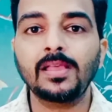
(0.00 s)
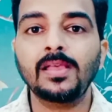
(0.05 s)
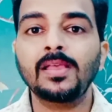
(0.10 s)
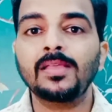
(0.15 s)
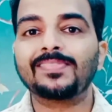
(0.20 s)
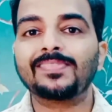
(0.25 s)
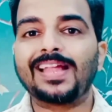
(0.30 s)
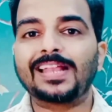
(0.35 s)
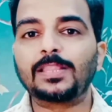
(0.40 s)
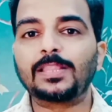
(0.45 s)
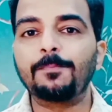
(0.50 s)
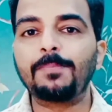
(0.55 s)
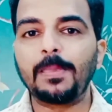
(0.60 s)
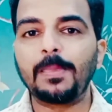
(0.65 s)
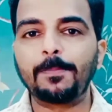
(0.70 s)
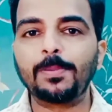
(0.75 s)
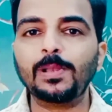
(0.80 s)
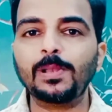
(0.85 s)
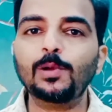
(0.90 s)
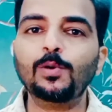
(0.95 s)
that the
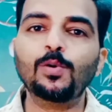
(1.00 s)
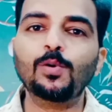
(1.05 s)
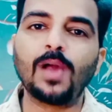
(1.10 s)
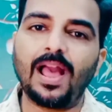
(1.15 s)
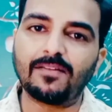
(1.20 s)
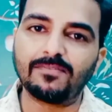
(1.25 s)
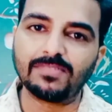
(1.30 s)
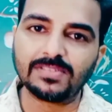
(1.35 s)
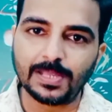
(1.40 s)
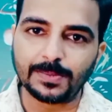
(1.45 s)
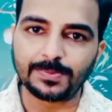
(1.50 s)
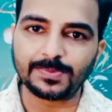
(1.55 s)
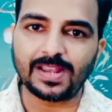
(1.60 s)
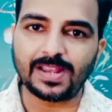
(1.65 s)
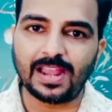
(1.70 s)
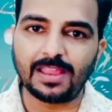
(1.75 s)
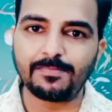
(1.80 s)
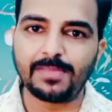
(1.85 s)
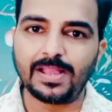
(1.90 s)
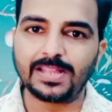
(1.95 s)
people who haven't
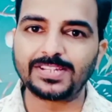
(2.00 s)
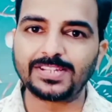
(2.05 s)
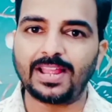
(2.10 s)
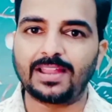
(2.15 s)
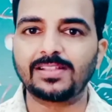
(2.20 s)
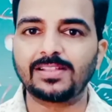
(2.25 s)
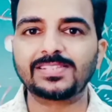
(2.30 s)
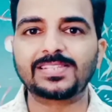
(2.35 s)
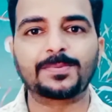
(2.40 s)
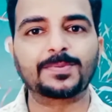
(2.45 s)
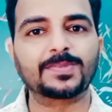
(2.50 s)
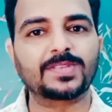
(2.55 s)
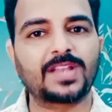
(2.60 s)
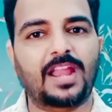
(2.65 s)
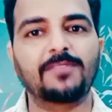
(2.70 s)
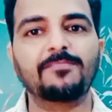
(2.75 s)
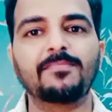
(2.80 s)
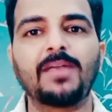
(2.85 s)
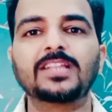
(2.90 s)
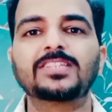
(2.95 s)
subscribed my channel,
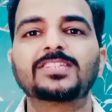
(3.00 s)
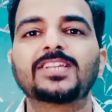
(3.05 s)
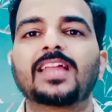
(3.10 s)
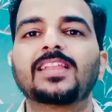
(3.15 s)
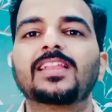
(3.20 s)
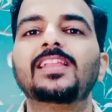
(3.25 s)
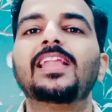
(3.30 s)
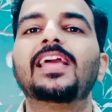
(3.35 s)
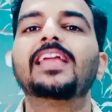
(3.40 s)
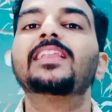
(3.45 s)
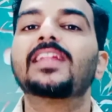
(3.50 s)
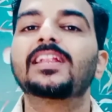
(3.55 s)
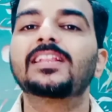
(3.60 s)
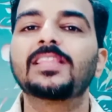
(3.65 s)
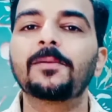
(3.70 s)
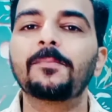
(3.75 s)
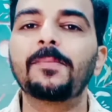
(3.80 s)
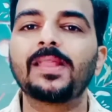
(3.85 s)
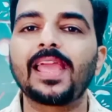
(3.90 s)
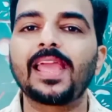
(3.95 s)
subscribe my channel and hit
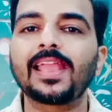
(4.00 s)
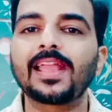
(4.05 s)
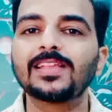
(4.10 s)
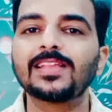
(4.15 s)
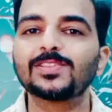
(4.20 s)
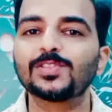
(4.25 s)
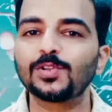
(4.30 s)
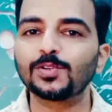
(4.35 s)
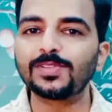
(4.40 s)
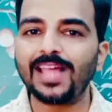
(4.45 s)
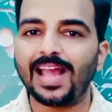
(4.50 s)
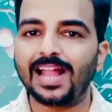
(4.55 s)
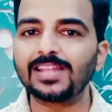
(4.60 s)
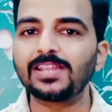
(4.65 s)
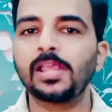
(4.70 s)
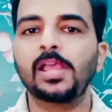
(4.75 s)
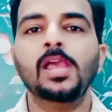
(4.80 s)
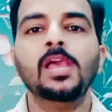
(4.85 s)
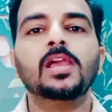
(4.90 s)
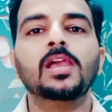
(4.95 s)
the bell icon so
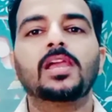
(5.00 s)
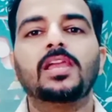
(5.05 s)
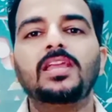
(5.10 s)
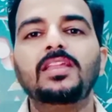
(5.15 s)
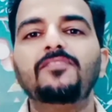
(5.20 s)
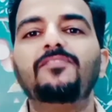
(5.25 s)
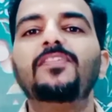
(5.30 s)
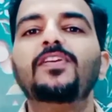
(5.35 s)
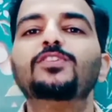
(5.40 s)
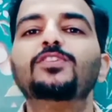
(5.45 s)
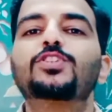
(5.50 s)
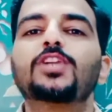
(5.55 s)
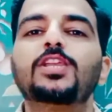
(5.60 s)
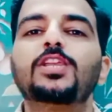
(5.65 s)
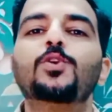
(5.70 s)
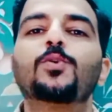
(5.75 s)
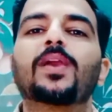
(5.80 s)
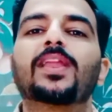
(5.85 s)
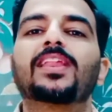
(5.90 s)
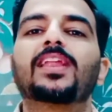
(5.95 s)
that in future
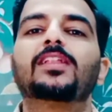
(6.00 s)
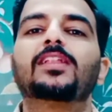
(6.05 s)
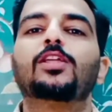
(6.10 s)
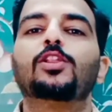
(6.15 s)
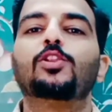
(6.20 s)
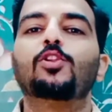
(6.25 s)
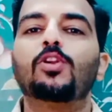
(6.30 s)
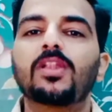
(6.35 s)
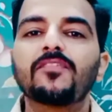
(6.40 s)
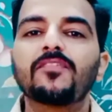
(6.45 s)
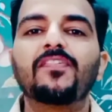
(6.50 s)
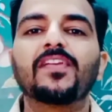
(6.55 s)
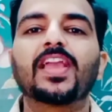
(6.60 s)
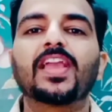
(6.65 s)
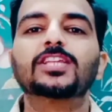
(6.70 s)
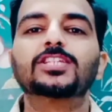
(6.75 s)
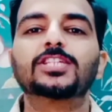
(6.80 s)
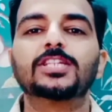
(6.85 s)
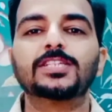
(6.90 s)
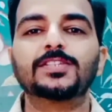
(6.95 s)
you can get the
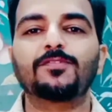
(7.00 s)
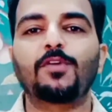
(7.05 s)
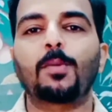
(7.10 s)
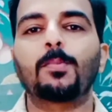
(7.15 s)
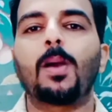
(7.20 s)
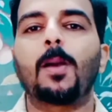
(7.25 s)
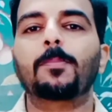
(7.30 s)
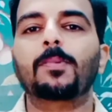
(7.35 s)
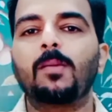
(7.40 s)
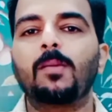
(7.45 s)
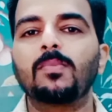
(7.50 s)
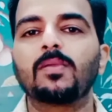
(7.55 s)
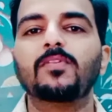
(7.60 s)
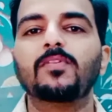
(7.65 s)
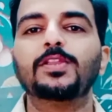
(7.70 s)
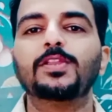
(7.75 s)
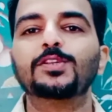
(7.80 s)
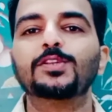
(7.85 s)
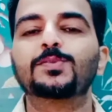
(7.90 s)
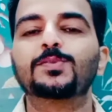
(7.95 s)
notifications from upcoming
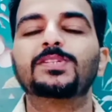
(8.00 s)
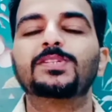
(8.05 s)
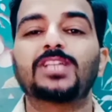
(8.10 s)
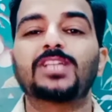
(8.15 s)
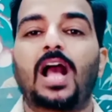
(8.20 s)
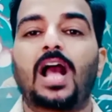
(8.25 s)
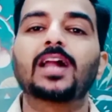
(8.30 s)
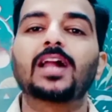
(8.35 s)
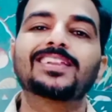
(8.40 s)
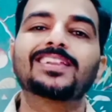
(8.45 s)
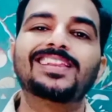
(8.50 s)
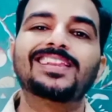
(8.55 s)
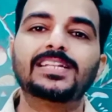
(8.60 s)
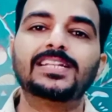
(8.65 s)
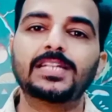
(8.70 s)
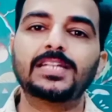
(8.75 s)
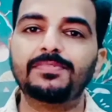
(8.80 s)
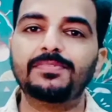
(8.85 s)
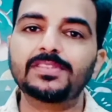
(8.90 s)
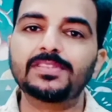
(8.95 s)
videos which are
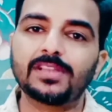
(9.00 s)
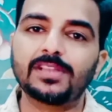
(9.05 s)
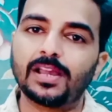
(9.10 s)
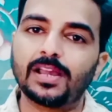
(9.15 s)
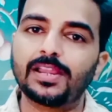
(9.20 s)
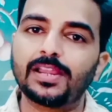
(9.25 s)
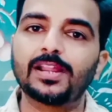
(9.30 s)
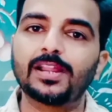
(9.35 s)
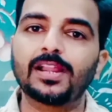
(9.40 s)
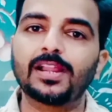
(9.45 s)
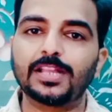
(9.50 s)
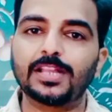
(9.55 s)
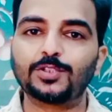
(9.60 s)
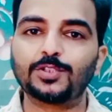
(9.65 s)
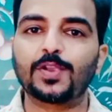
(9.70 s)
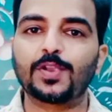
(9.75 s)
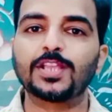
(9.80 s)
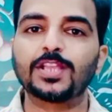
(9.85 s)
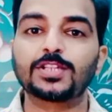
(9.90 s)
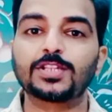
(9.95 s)
related with career,
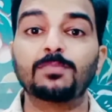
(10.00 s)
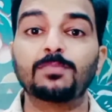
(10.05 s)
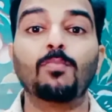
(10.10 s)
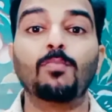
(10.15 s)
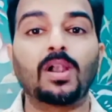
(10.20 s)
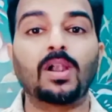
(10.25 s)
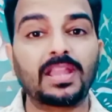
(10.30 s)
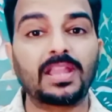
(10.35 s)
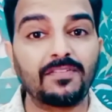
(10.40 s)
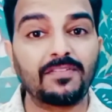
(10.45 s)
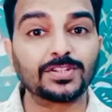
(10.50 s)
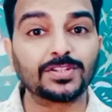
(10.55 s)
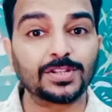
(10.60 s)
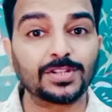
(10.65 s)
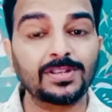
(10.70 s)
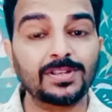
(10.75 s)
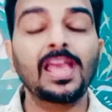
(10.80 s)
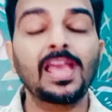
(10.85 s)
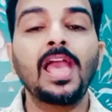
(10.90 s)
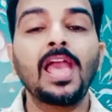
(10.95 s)
education,
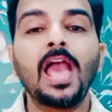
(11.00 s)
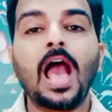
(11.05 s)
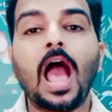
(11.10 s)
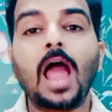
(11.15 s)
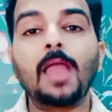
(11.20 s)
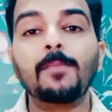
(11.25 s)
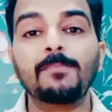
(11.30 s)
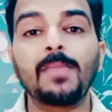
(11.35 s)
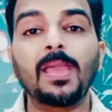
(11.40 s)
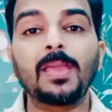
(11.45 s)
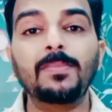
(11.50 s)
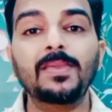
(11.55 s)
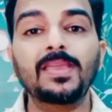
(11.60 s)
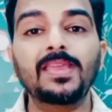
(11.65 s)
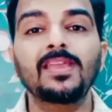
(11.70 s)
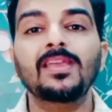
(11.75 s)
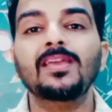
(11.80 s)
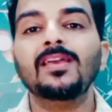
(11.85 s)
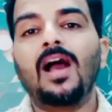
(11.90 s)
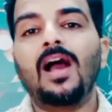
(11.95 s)
motivation, and
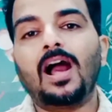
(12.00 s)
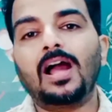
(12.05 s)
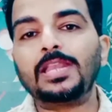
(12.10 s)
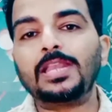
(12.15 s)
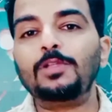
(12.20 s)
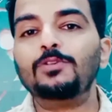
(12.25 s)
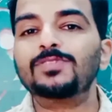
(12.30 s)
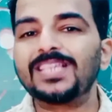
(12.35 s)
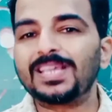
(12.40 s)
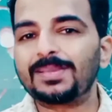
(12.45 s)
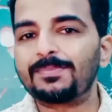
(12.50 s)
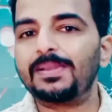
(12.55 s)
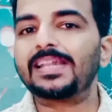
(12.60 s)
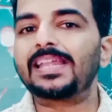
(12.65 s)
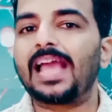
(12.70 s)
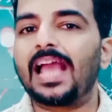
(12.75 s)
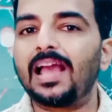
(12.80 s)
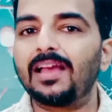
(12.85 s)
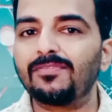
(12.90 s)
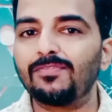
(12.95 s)
maybe a new
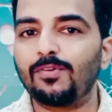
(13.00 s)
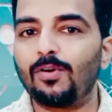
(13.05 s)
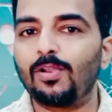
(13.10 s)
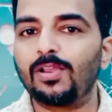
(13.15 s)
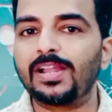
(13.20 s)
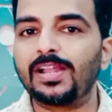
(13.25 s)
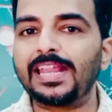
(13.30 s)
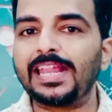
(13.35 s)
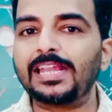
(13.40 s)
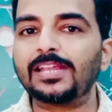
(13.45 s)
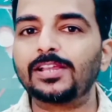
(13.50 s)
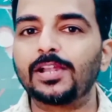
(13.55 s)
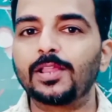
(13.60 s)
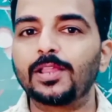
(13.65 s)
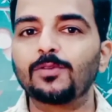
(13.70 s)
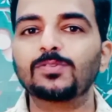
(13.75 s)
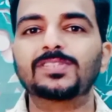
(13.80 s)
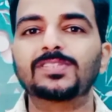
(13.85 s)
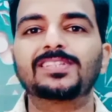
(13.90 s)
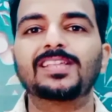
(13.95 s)
segment I have already
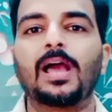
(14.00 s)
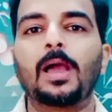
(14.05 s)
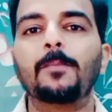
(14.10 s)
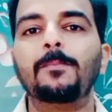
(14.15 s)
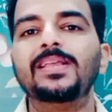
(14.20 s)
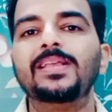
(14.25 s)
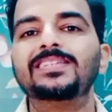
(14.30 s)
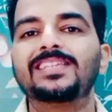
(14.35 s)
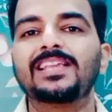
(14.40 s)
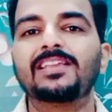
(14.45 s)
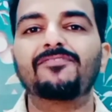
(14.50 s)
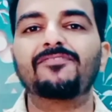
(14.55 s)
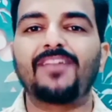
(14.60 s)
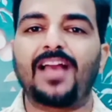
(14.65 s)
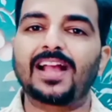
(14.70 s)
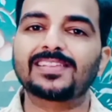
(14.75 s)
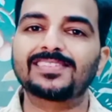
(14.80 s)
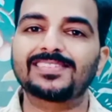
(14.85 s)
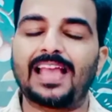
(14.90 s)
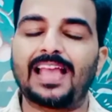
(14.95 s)
introduced, the amazing
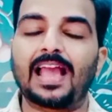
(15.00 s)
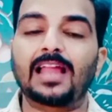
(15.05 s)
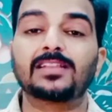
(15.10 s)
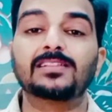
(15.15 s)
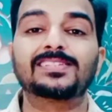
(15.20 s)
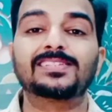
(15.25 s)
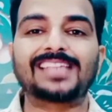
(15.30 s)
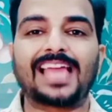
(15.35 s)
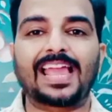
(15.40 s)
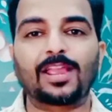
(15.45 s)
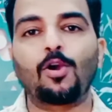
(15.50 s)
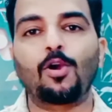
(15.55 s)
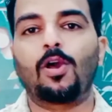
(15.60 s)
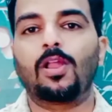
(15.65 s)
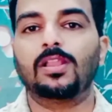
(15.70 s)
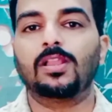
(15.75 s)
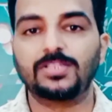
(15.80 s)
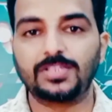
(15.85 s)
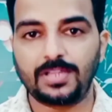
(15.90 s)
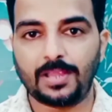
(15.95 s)
facts and
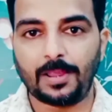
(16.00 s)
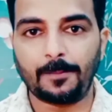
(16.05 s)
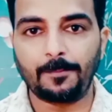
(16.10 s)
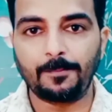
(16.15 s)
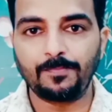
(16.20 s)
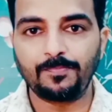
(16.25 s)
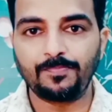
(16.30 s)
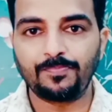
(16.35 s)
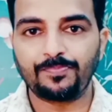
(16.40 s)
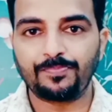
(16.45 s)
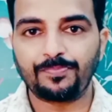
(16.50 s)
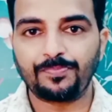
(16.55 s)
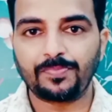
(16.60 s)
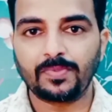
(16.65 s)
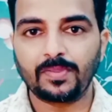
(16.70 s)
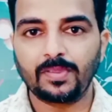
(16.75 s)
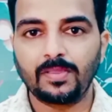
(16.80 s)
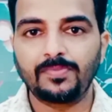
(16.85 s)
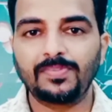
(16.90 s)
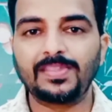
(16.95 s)
psychology.
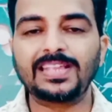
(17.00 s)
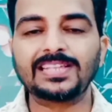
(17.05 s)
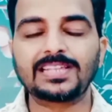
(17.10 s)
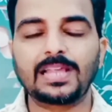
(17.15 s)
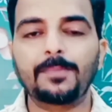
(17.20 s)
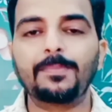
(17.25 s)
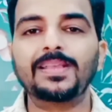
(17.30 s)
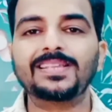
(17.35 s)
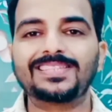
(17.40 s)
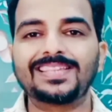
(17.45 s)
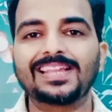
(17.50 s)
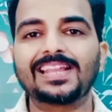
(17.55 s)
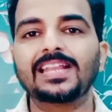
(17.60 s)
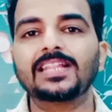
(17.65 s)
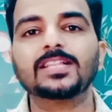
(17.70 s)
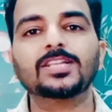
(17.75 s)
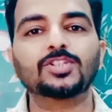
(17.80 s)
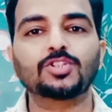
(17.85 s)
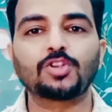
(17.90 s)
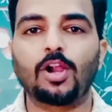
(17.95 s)
These are
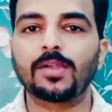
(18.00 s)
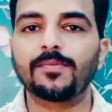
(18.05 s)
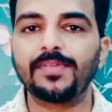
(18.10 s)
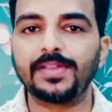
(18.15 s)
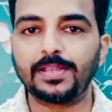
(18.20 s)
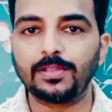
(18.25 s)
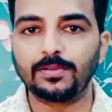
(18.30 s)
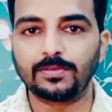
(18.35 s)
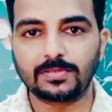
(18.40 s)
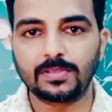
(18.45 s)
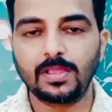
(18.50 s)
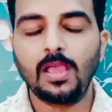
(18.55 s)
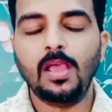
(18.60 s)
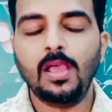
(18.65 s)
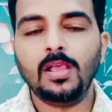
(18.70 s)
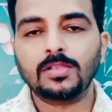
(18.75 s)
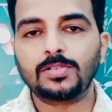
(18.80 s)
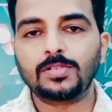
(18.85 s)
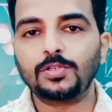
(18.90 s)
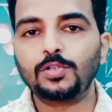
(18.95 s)
basically the short videos.
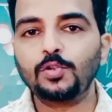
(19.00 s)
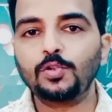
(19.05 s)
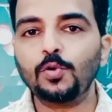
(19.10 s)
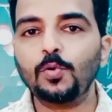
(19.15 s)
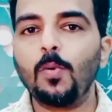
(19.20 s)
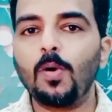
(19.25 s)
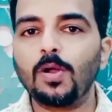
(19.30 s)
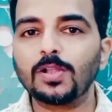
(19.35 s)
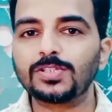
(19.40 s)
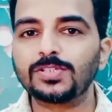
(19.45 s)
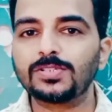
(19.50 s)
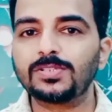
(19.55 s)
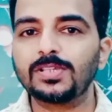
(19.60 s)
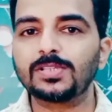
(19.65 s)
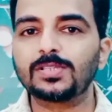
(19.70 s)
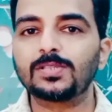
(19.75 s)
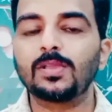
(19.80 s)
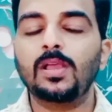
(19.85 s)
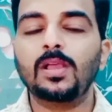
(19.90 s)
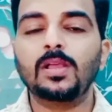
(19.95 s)
So do watch
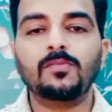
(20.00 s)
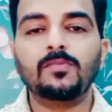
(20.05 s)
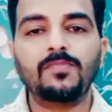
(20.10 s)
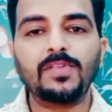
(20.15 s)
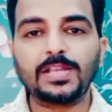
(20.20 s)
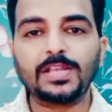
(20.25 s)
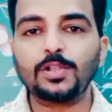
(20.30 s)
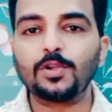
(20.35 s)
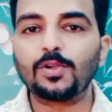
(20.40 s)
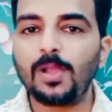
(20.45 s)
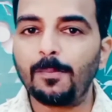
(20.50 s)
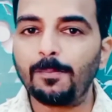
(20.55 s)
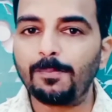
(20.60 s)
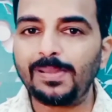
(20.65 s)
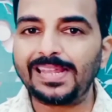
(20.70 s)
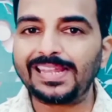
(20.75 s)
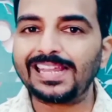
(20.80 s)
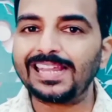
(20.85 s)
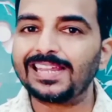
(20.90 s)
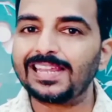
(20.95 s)
this video
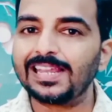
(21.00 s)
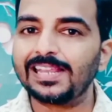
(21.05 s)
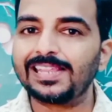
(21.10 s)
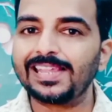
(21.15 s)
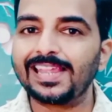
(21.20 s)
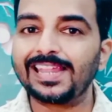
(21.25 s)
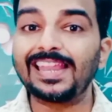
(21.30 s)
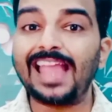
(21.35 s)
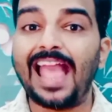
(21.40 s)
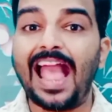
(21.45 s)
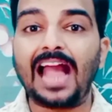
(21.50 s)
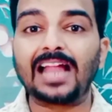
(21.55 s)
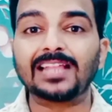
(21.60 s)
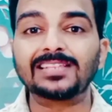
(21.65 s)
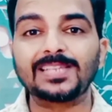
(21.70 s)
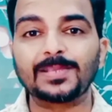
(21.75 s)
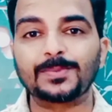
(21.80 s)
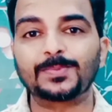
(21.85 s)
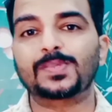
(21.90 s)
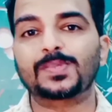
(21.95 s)
completely till the end
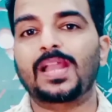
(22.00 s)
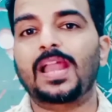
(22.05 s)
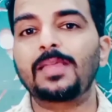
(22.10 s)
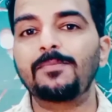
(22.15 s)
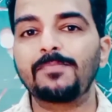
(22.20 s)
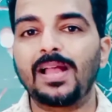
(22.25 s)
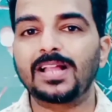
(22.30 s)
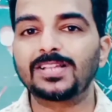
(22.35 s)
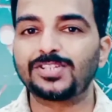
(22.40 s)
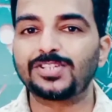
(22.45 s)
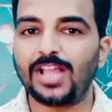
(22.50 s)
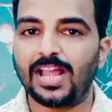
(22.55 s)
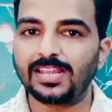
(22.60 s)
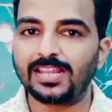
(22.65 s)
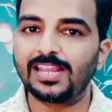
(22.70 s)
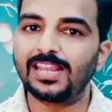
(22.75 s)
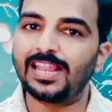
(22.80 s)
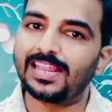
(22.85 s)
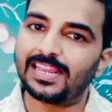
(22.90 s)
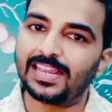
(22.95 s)
and subscribe my
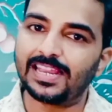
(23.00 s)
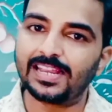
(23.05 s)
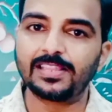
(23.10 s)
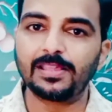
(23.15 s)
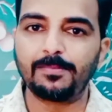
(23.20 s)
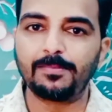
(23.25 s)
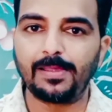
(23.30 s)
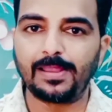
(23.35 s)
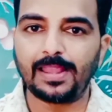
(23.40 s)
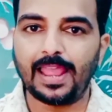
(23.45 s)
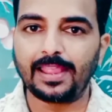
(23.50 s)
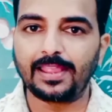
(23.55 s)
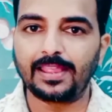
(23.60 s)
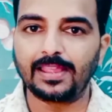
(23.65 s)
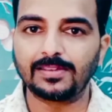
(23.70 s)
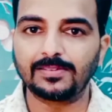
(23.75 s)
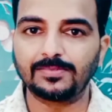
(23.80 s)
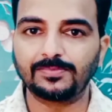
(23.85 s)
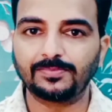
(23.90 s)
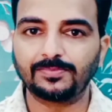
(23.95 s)
channel and hit the bell icon.